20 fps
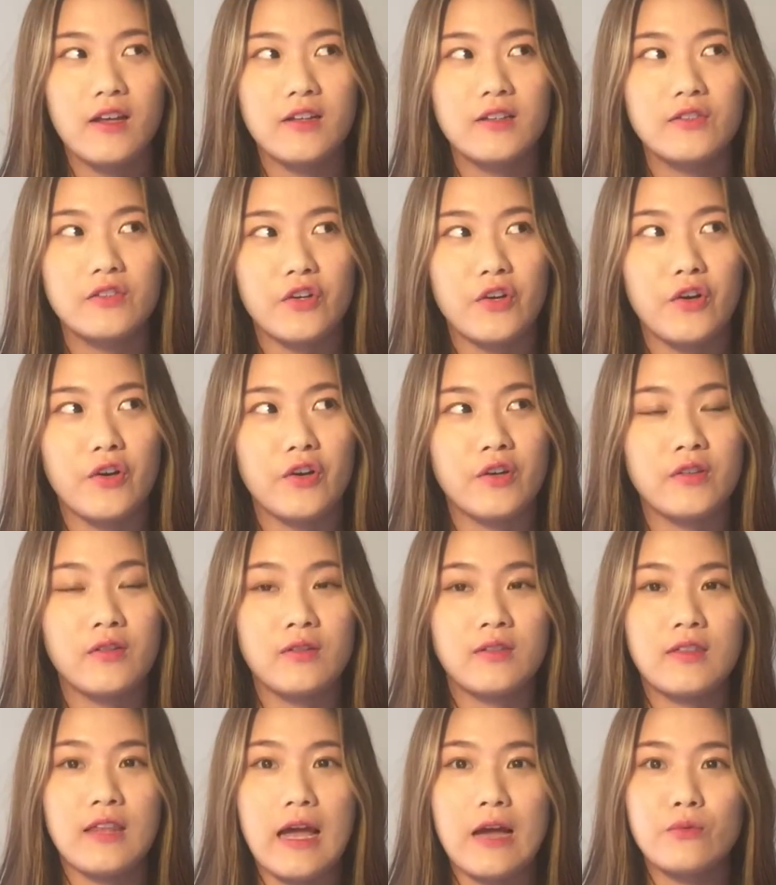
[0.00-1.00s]
So
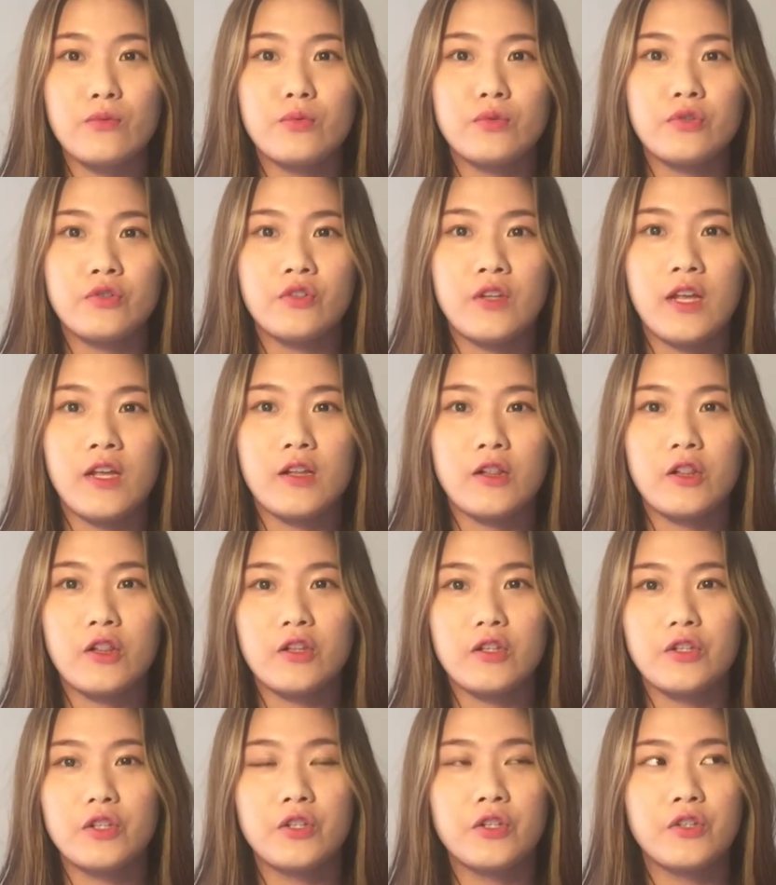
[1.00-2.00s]
that would
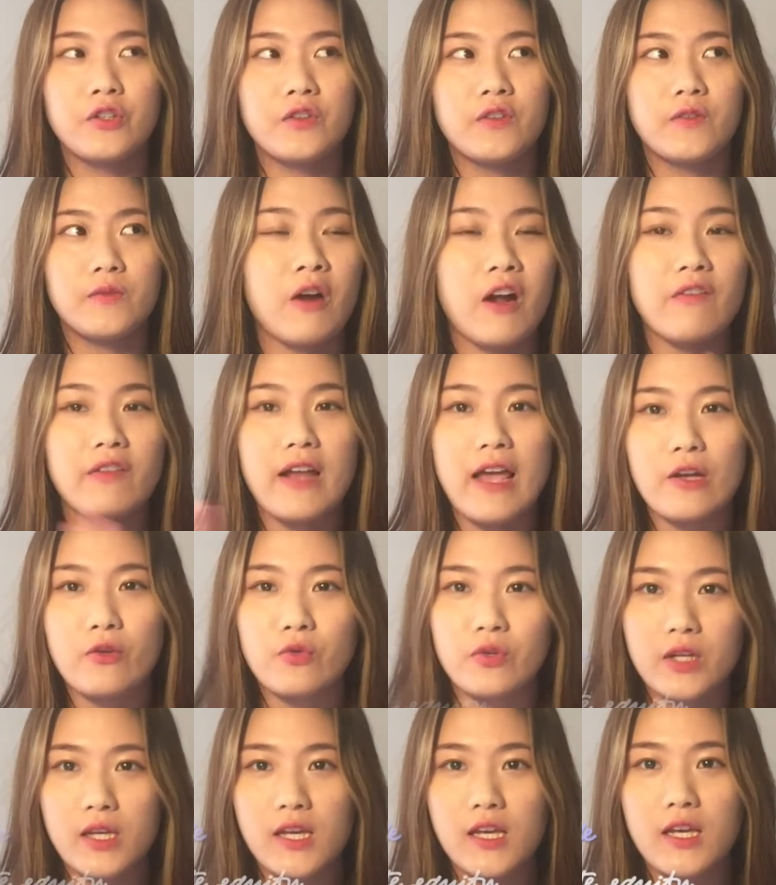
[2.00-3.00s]
include private
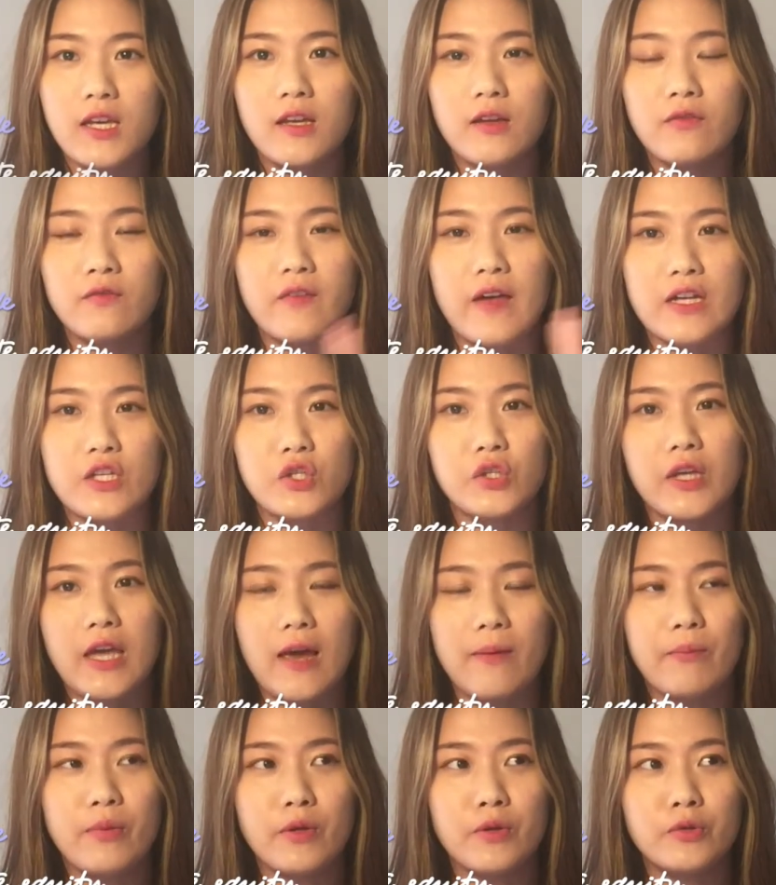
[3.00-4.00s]
equity, venture
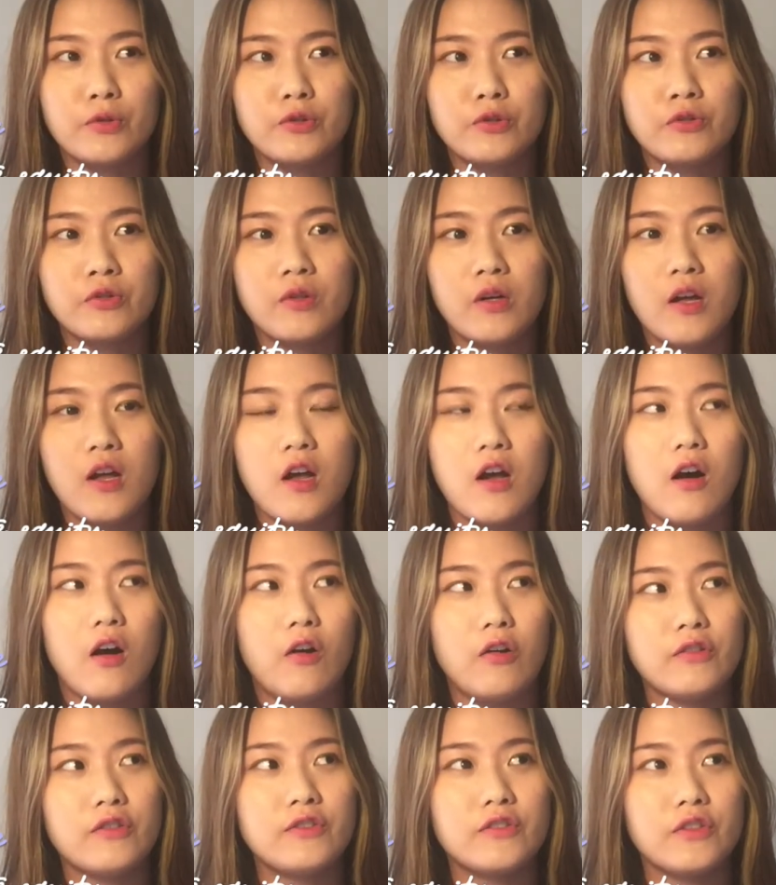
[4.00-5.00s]
capital.
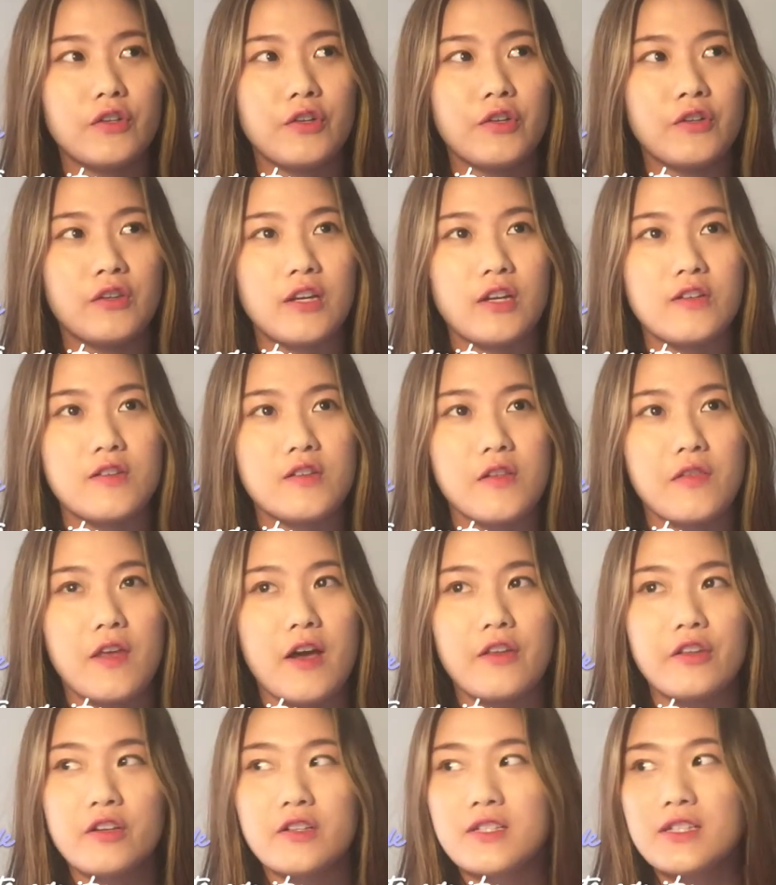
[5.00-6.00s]
Also, there's
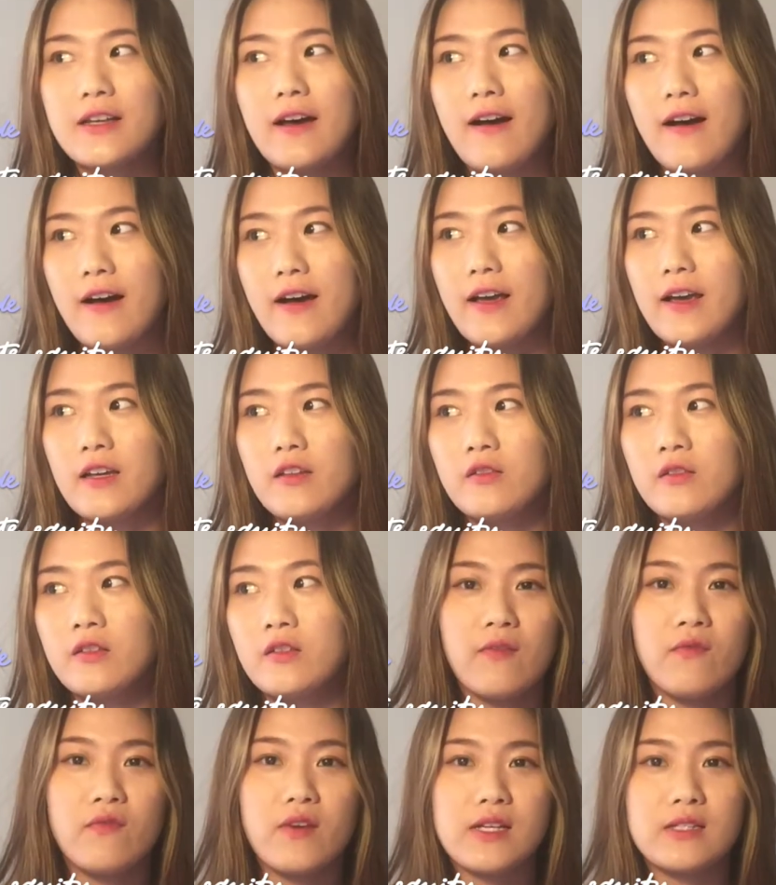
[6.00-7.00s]
another side,
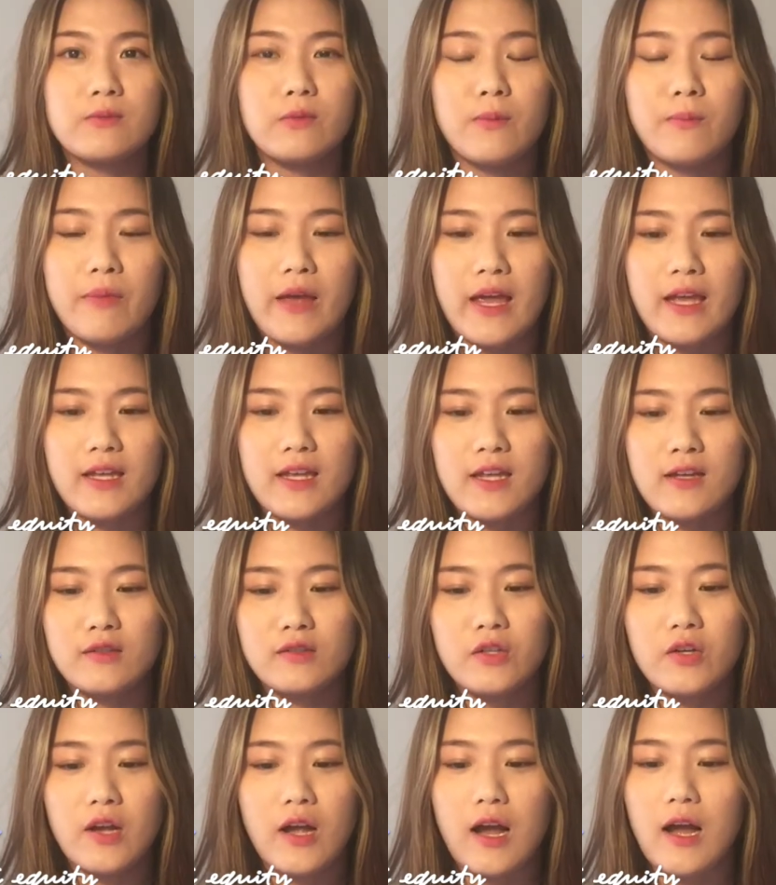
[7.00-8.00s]
investment banking.
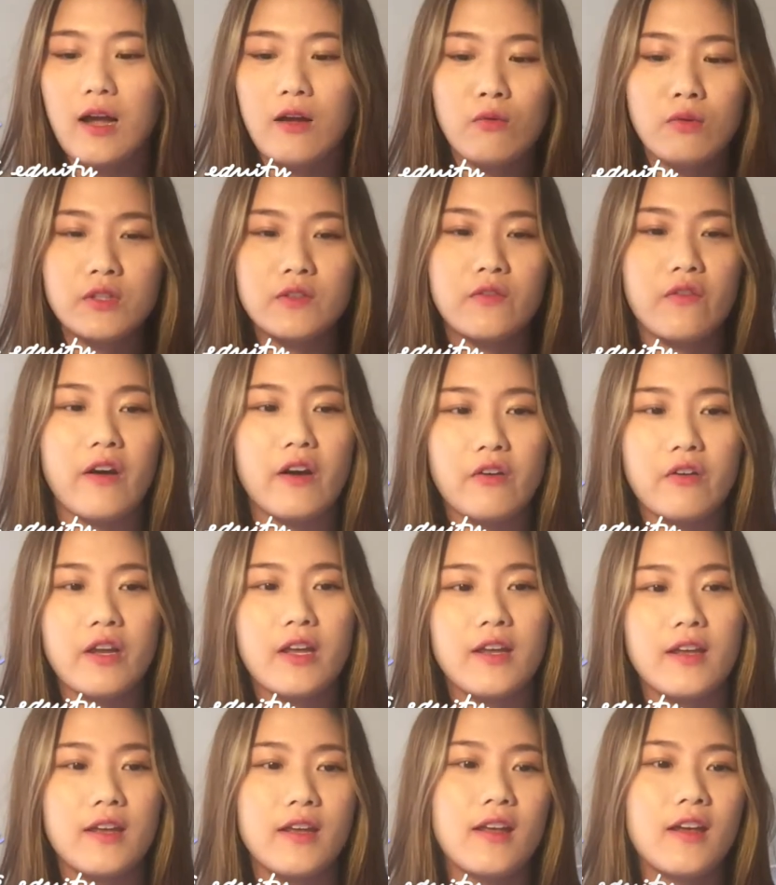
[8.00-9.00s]
So I was
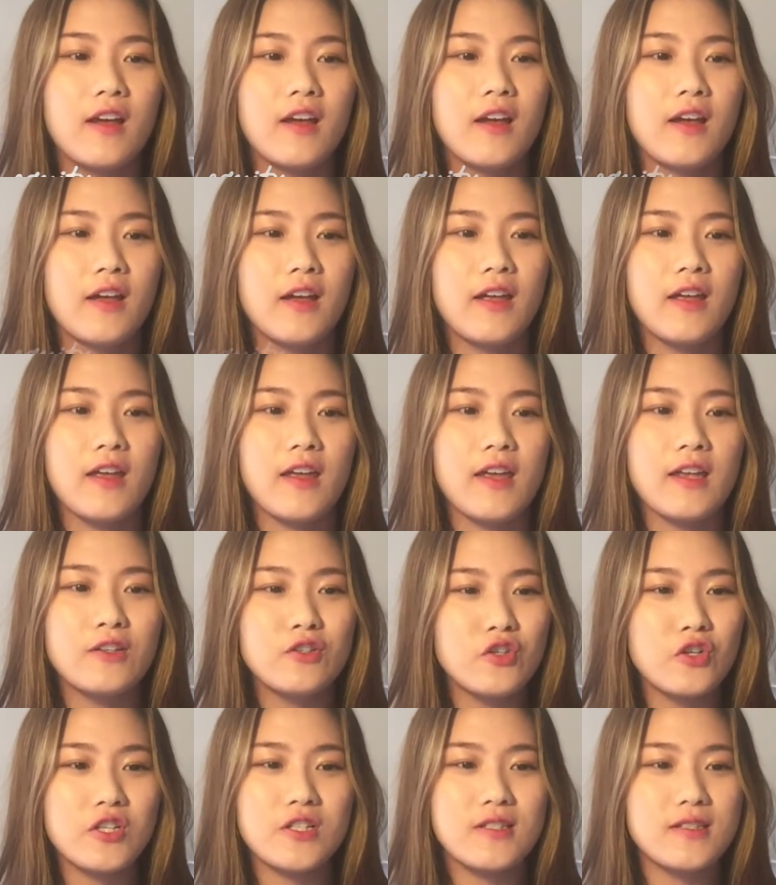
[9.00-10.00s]
very
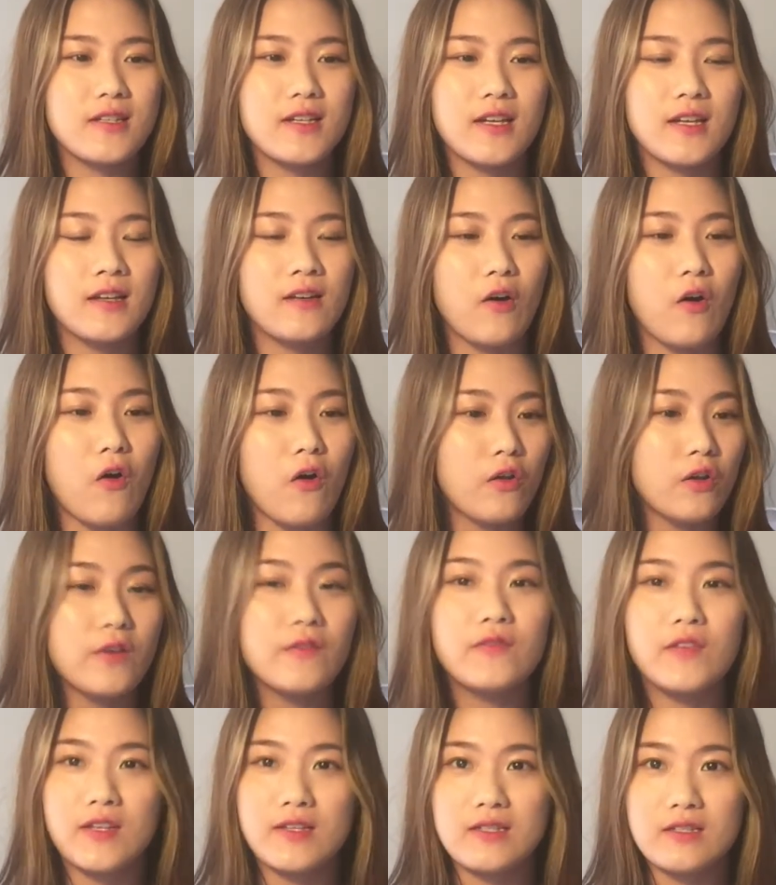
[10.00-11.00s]
interested in all
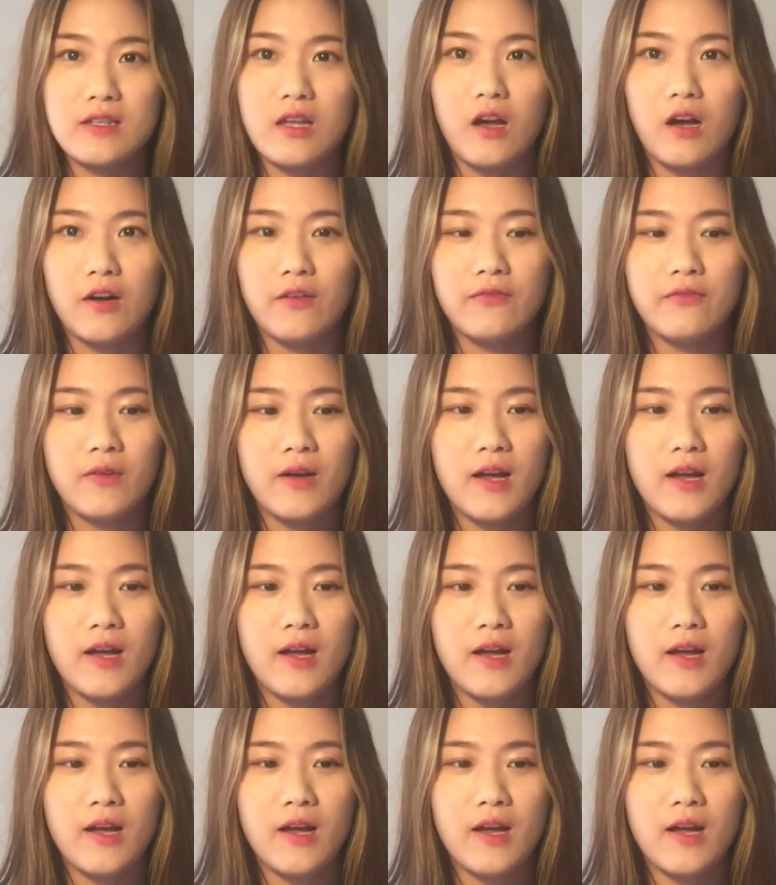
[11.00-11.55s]
of this stuff.